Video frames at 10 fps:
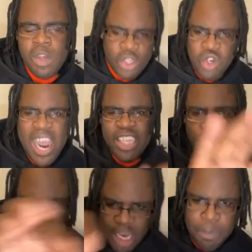Try and
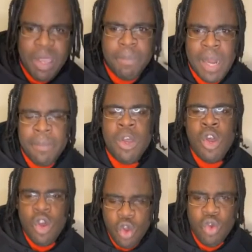trick the people them
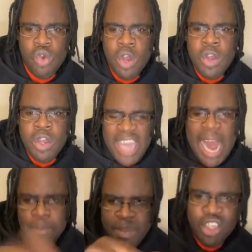who
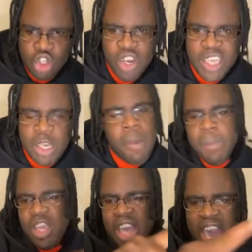can be tricked,
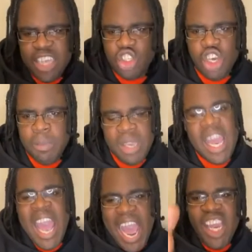but you can't trick me.
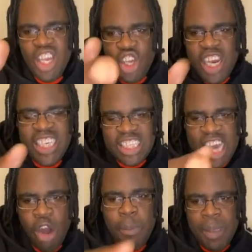And you, you need to
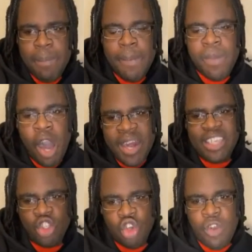tell the people them the
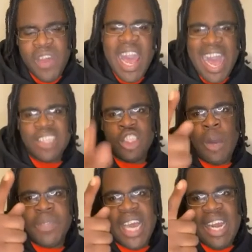honest truth and
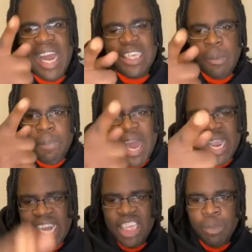stop telling lies on
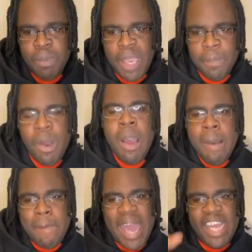Plank Nation people,
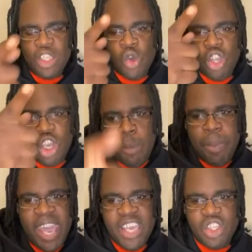but they took your
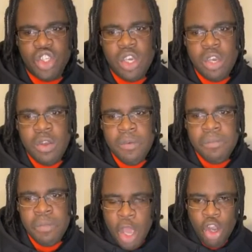page.
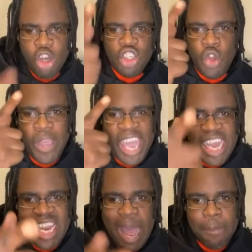Because you
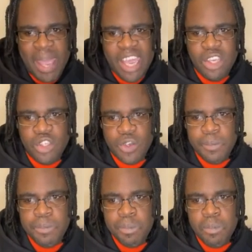hid that page.
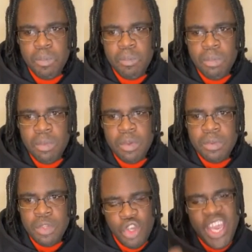
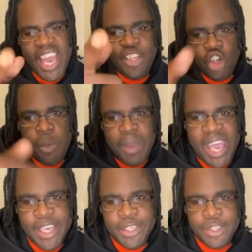You hid your
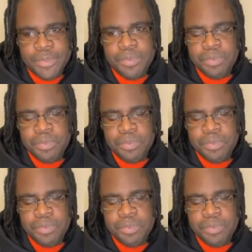page.